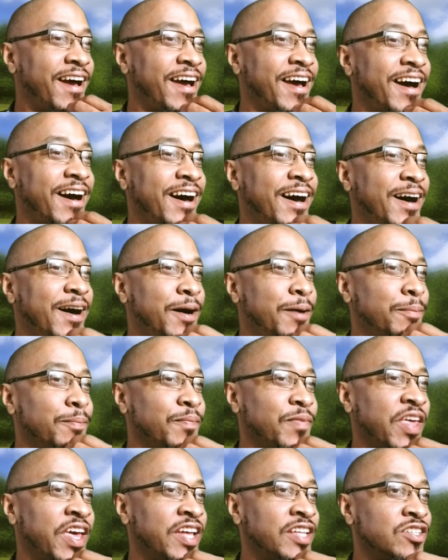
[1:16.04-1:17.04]

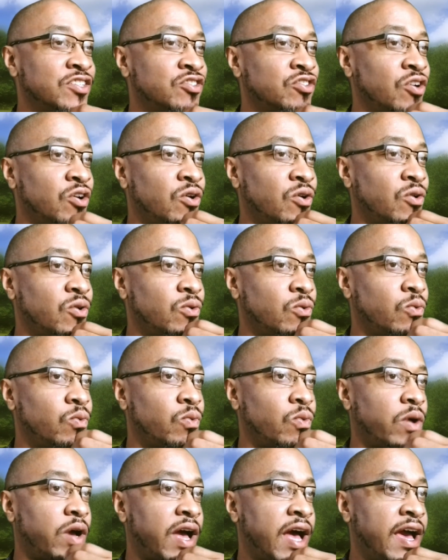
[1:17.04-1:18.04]
And so
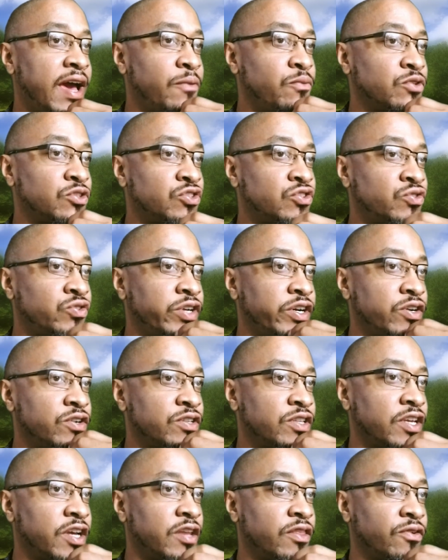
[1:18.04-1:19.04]
I was triggered
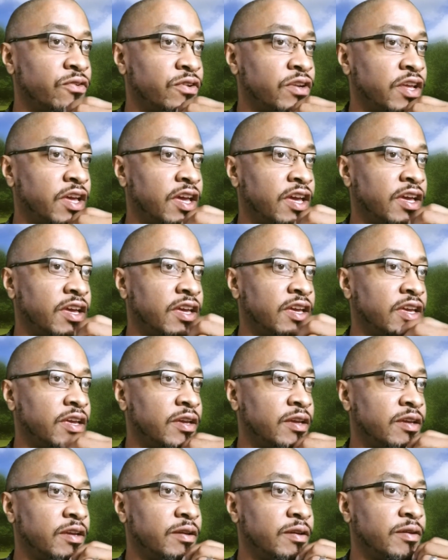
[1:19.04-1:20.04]
the other day
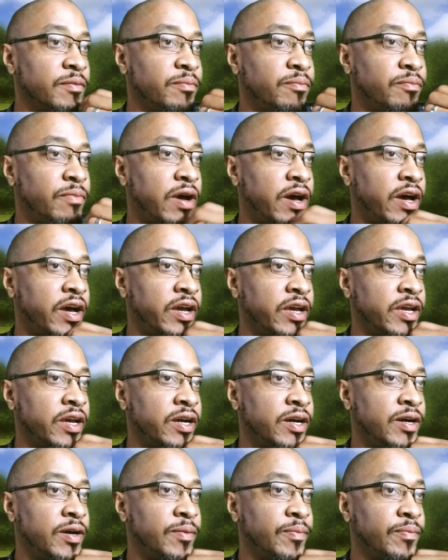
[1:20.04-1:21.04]
by
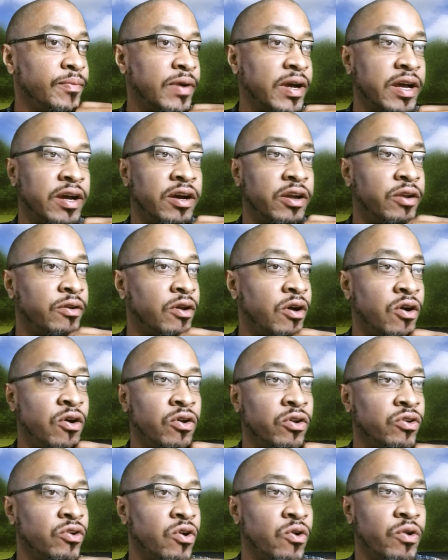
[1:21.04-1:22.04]
an
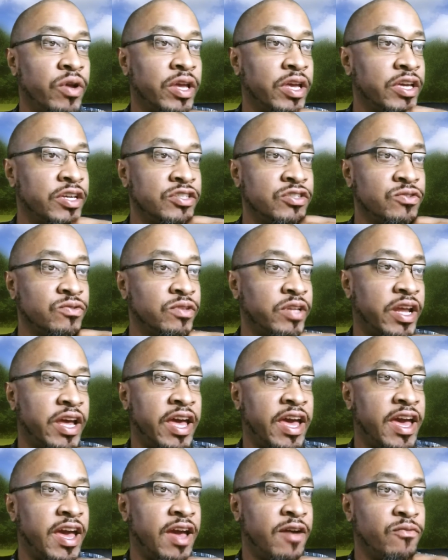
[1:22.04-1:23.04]
ongoing issue that I
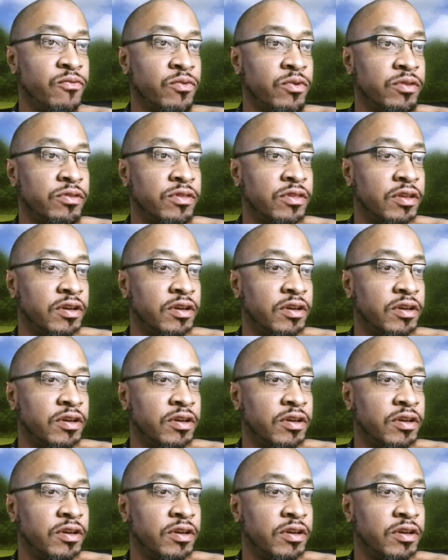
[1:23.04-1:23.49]
have with